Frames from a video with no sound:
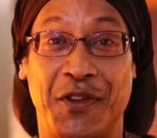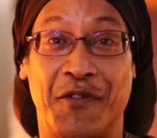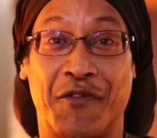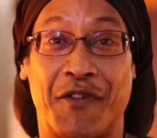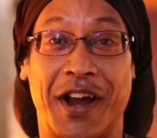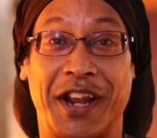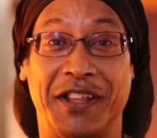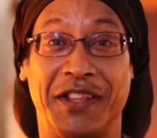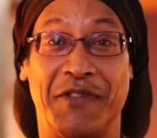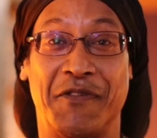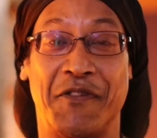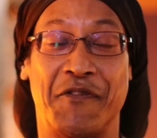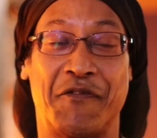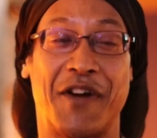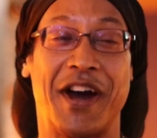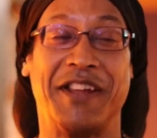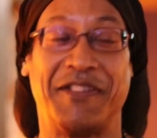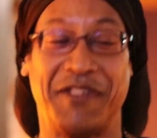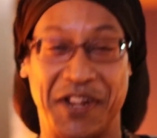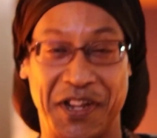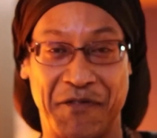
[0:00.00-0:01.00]
you fight a different
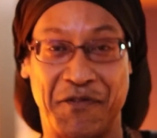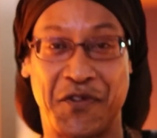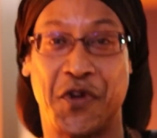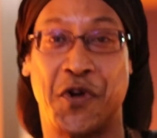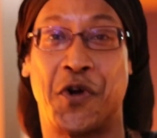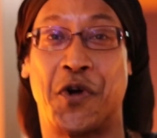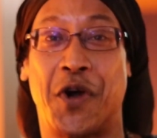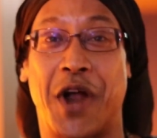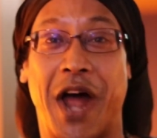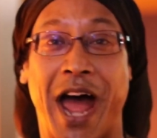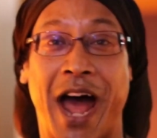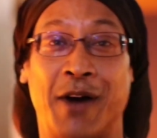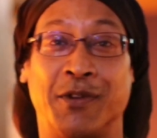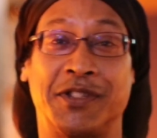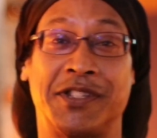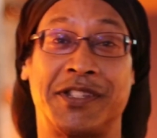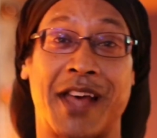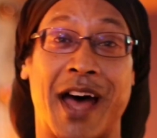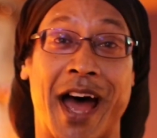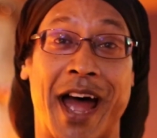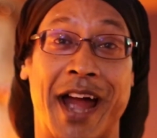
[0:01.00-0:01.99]
fight than if you're
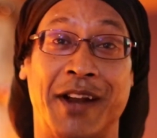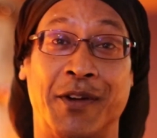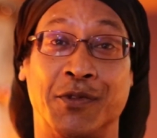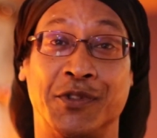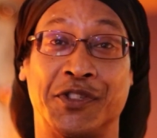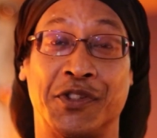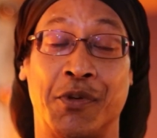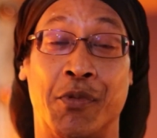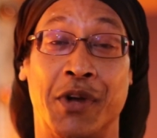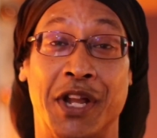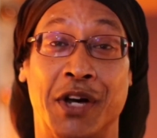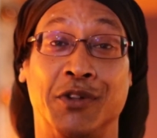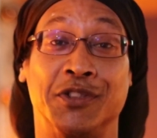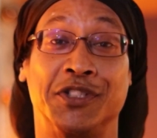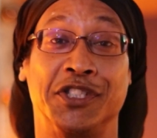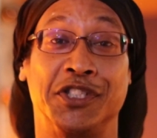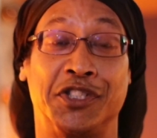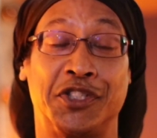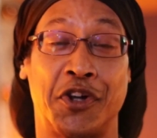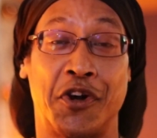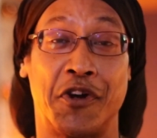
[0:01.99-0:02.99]
outside on someone
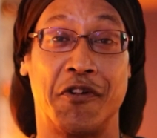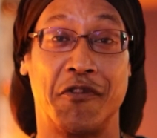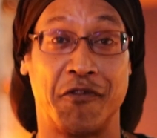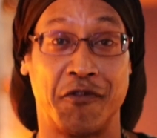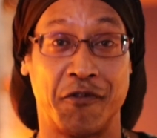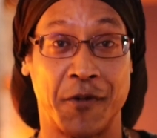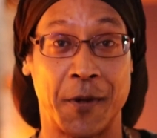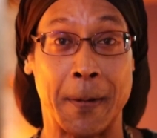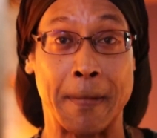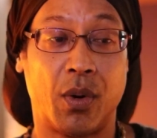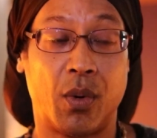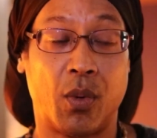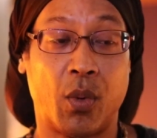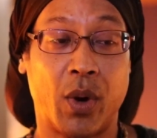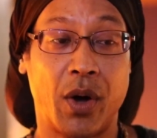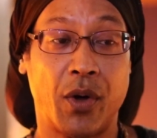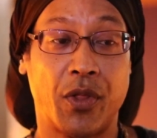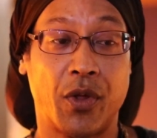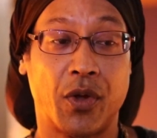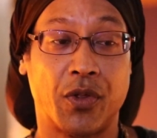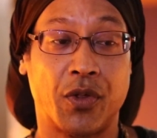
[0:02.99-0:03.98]
else's turf.
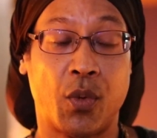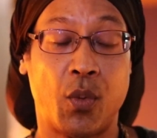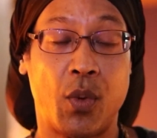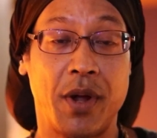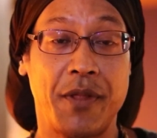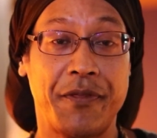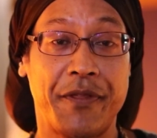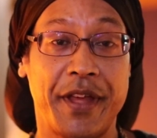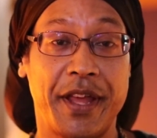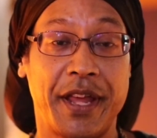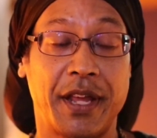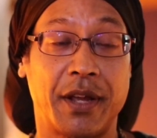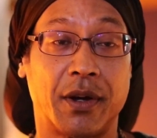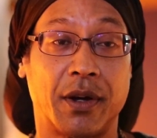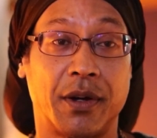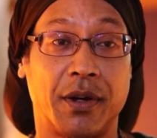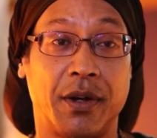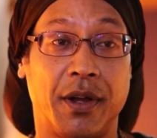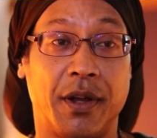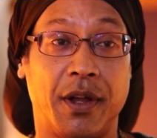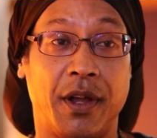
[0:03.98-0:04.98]
Well, the one thing,
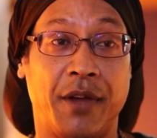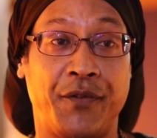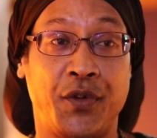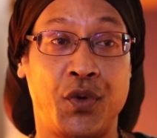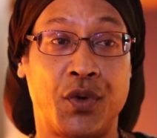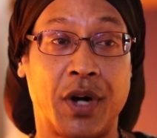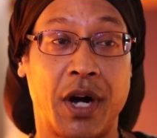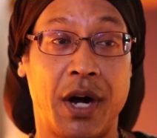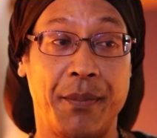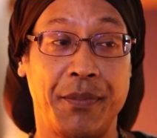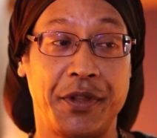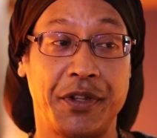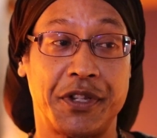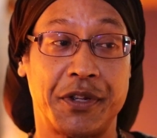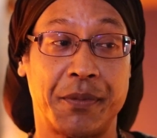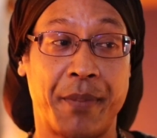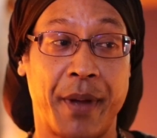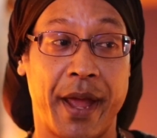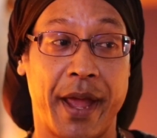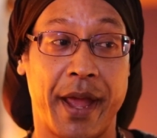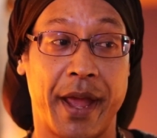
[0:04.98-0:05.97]
if you come to
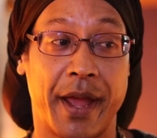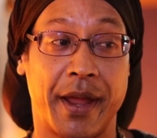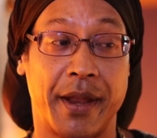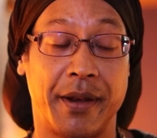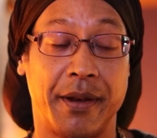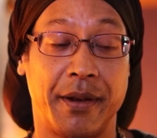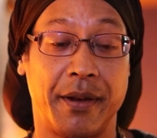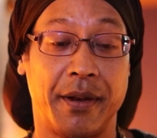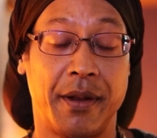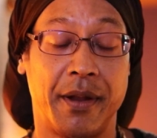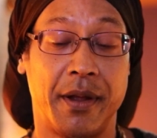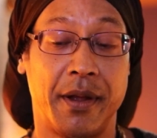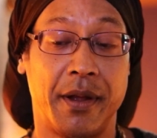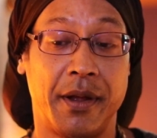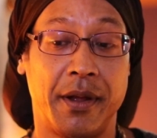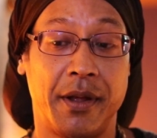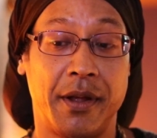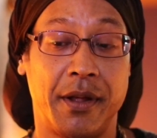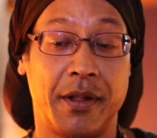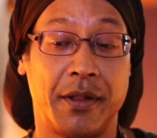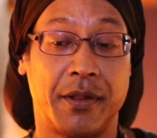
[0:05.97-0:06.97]
Japan,
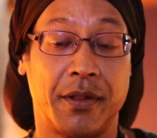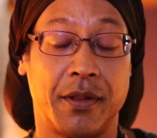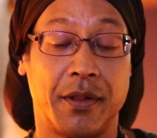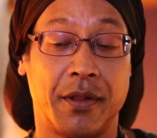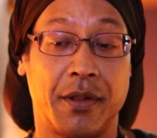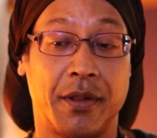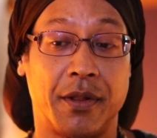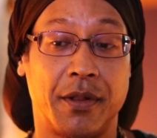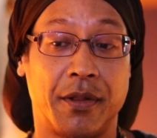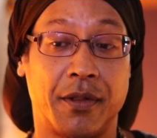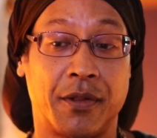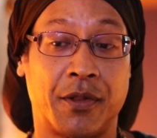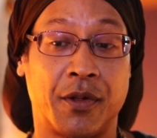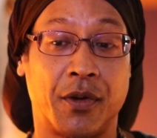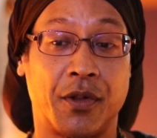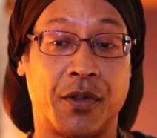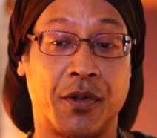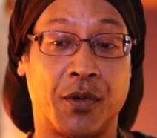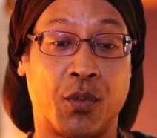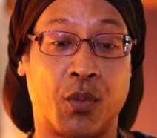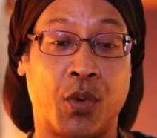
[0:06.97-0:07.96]

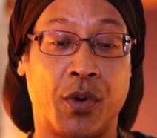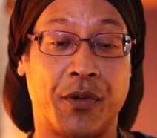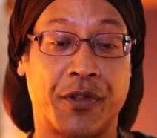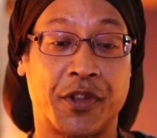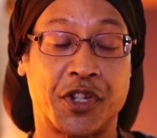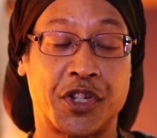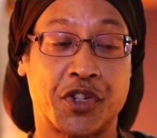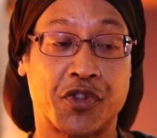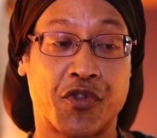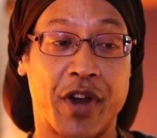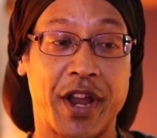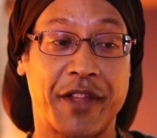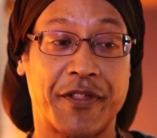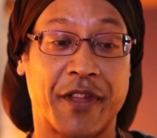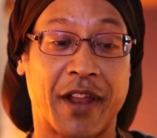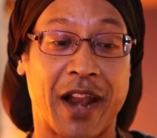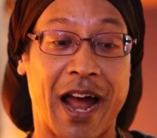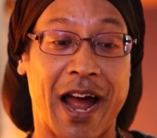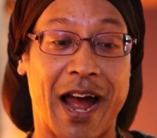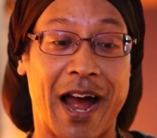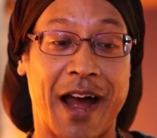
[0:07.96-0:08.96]
the strength that
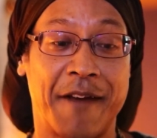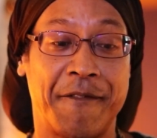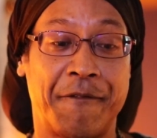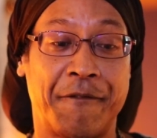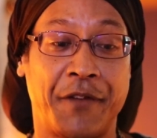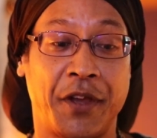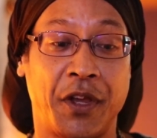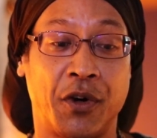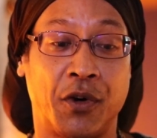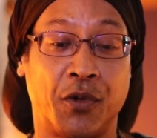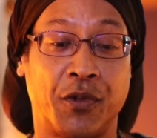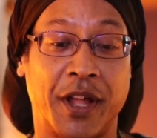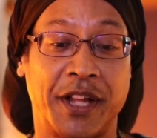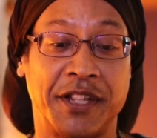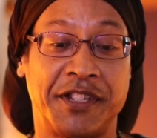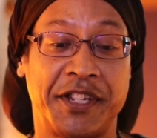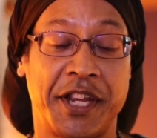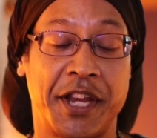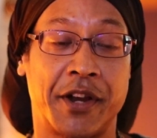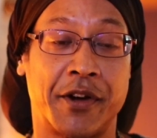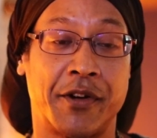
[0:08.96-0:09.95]
I feel that's
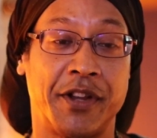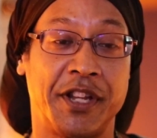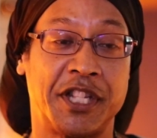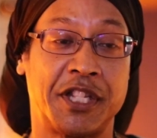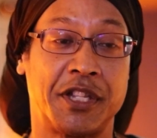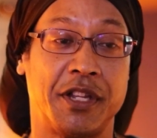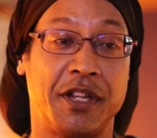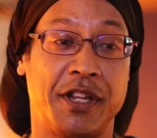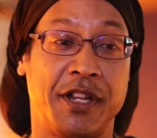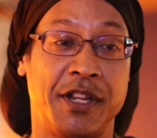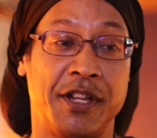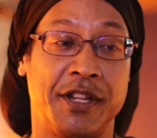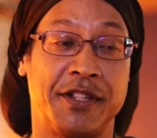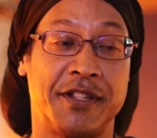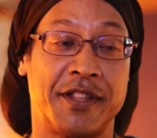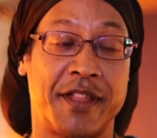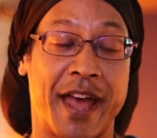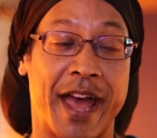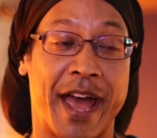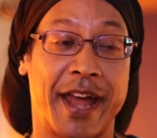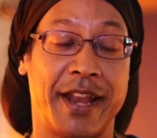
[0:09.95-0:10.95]
here is
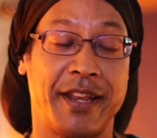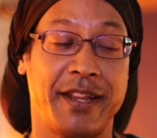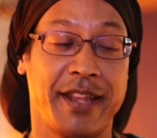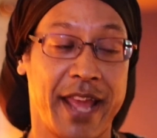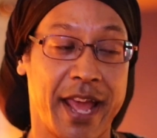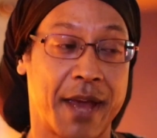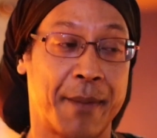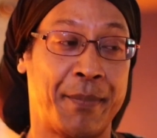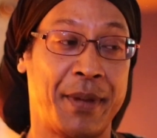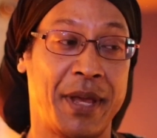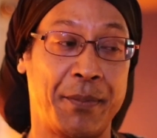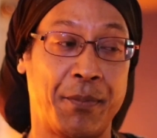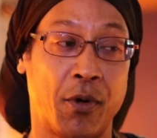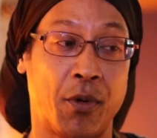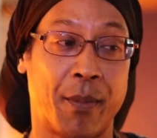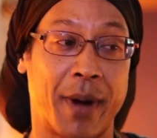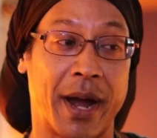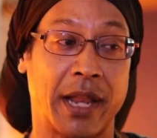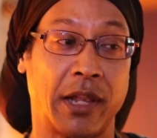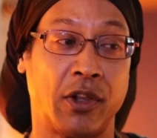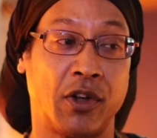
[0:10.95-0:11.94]
that, yeah, people
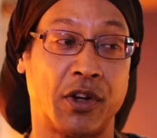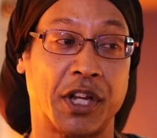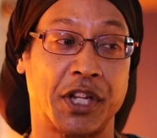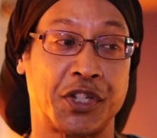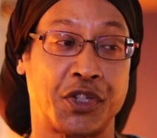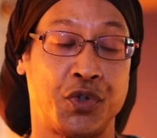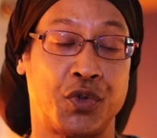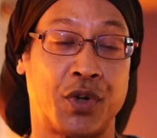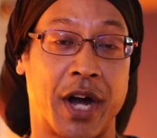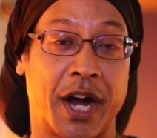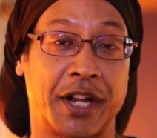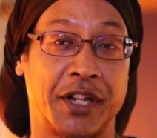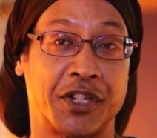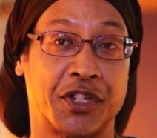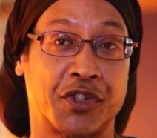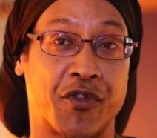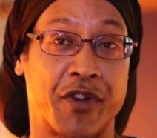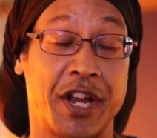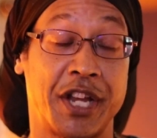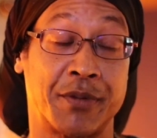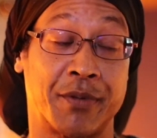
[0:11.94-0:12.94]
might look at you kind of
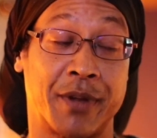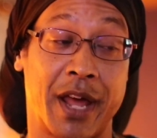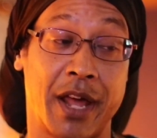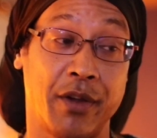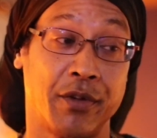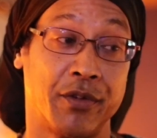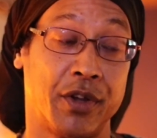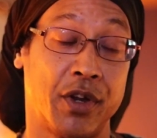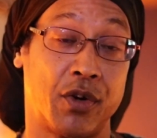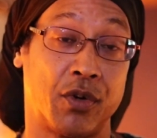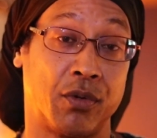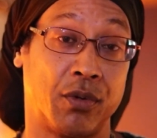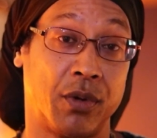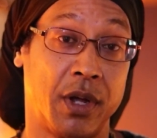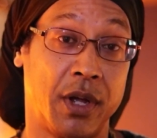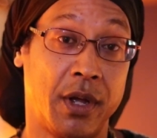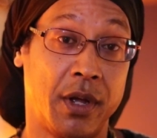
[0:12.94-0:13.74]
strange, but I don't know.